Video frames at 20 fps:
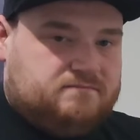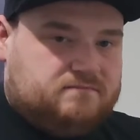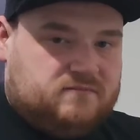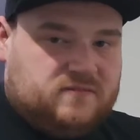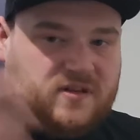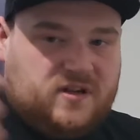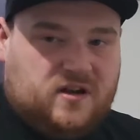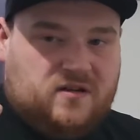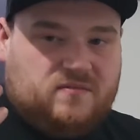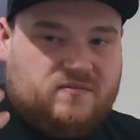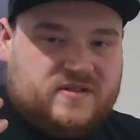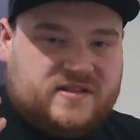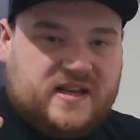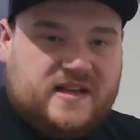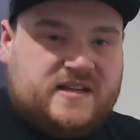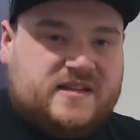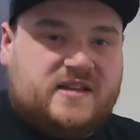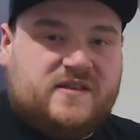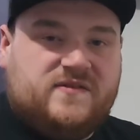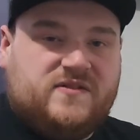you know,
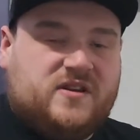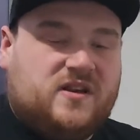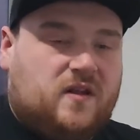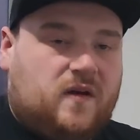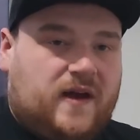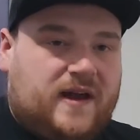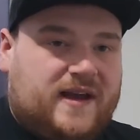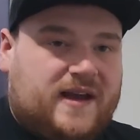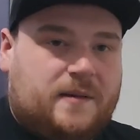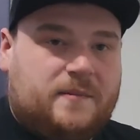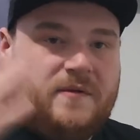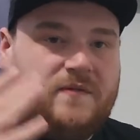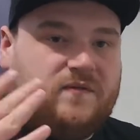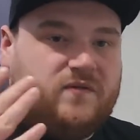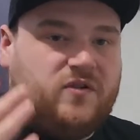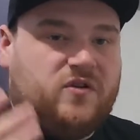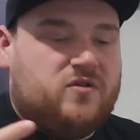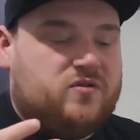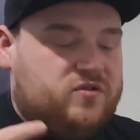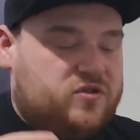sensitive to light coming
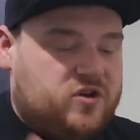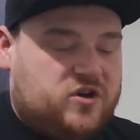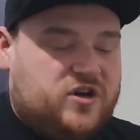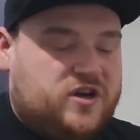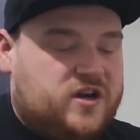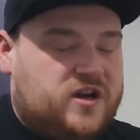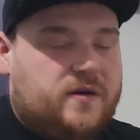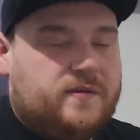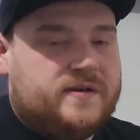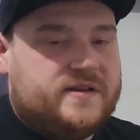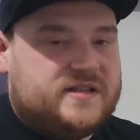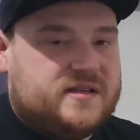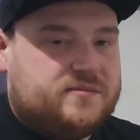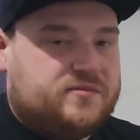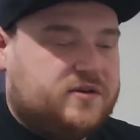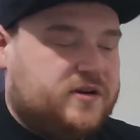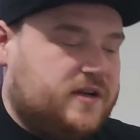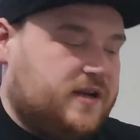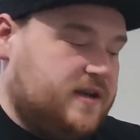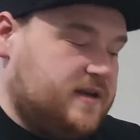through, you're going to notice it
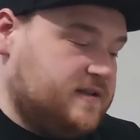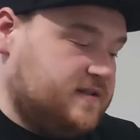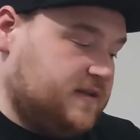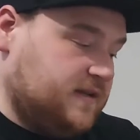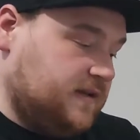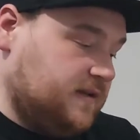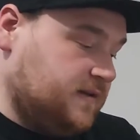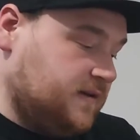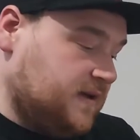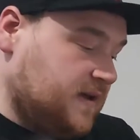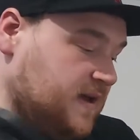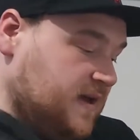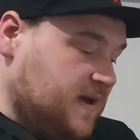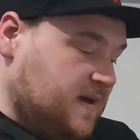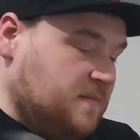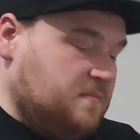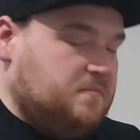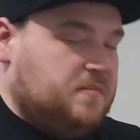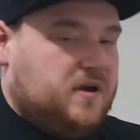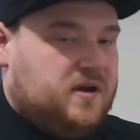pretty easily.
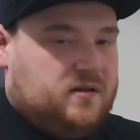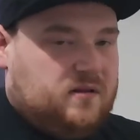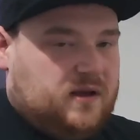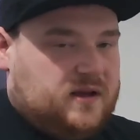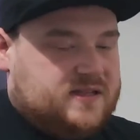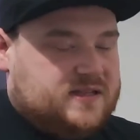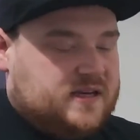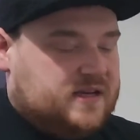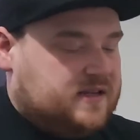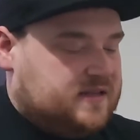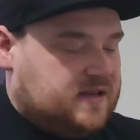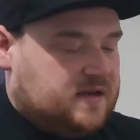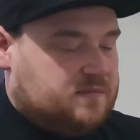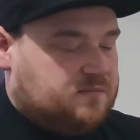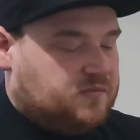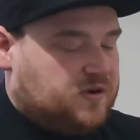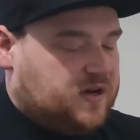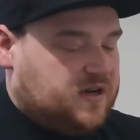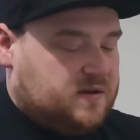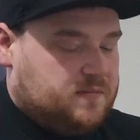But like I said, it didn't
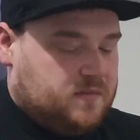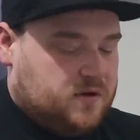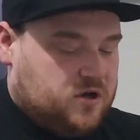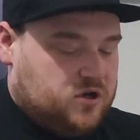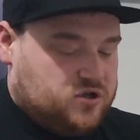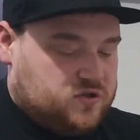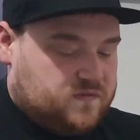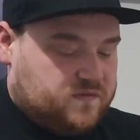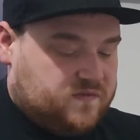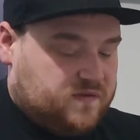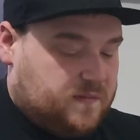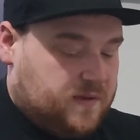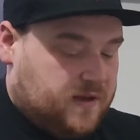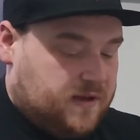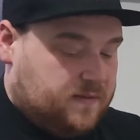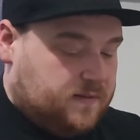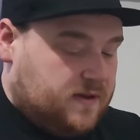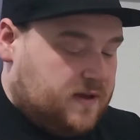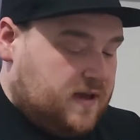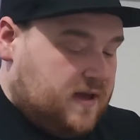break immersion for me.
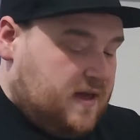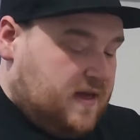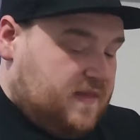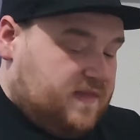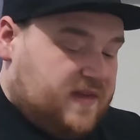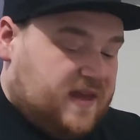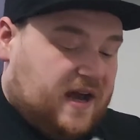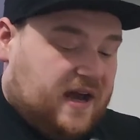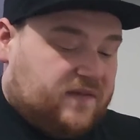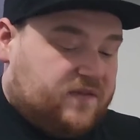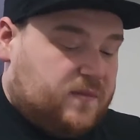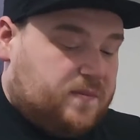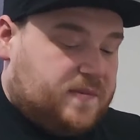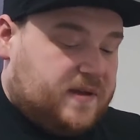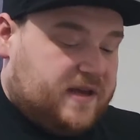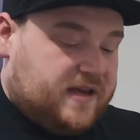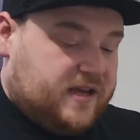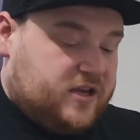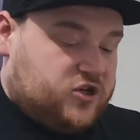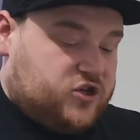The other
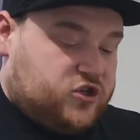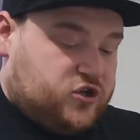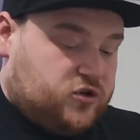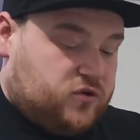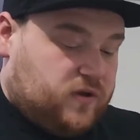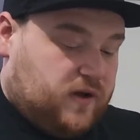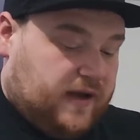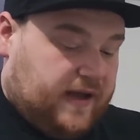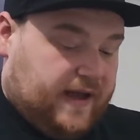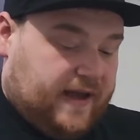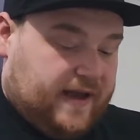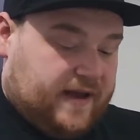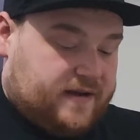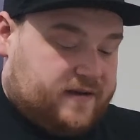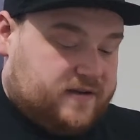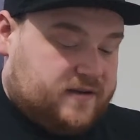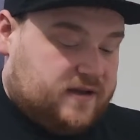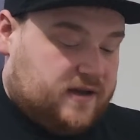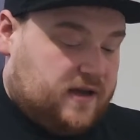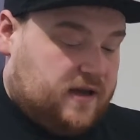big issue that I had,
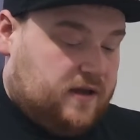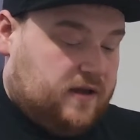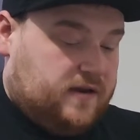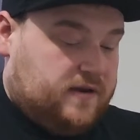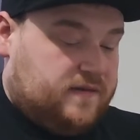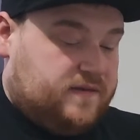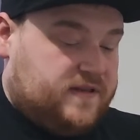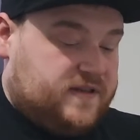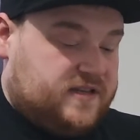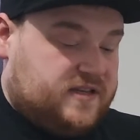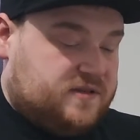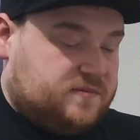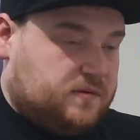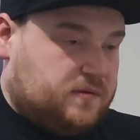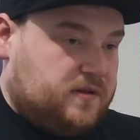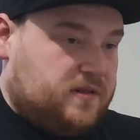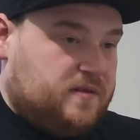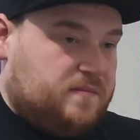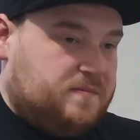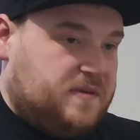and this is
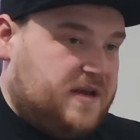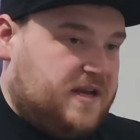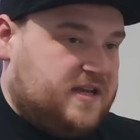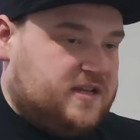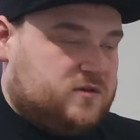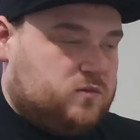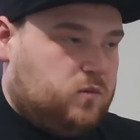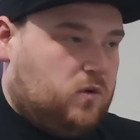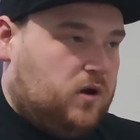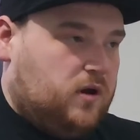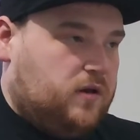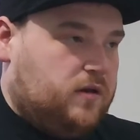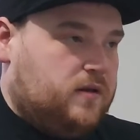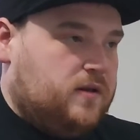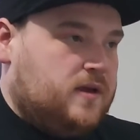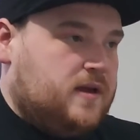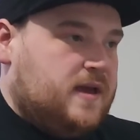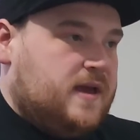probably the biggest one,